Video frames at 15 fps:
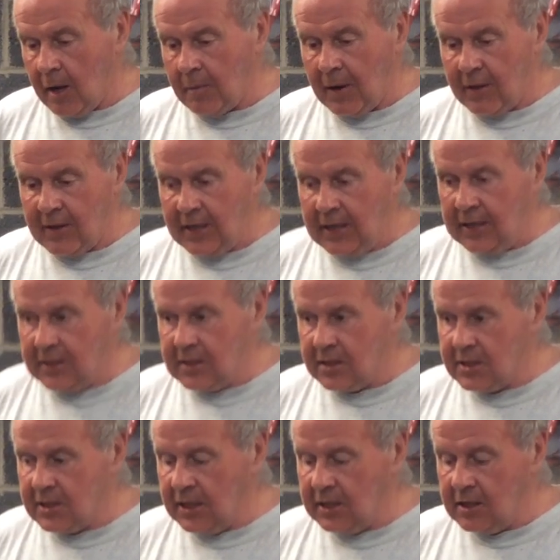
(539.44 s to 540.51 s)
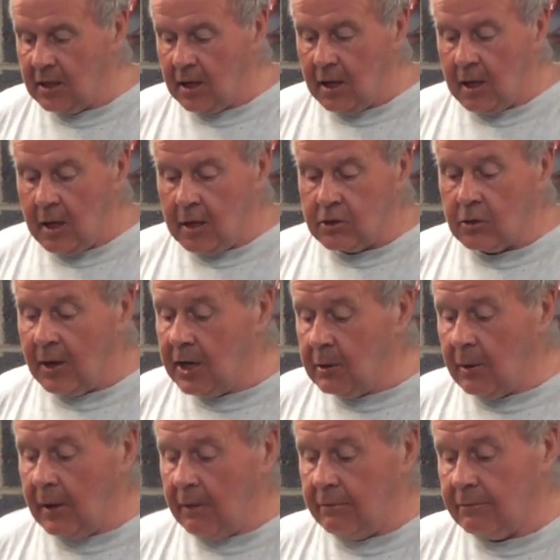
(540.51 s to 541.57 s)
about the heated seat. So
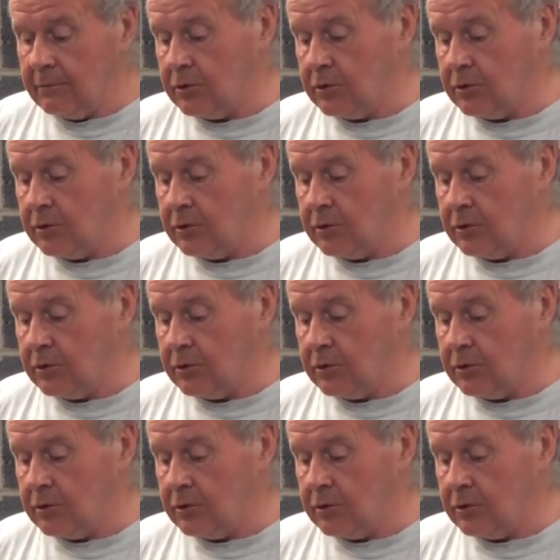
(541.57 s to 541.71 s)
anyway,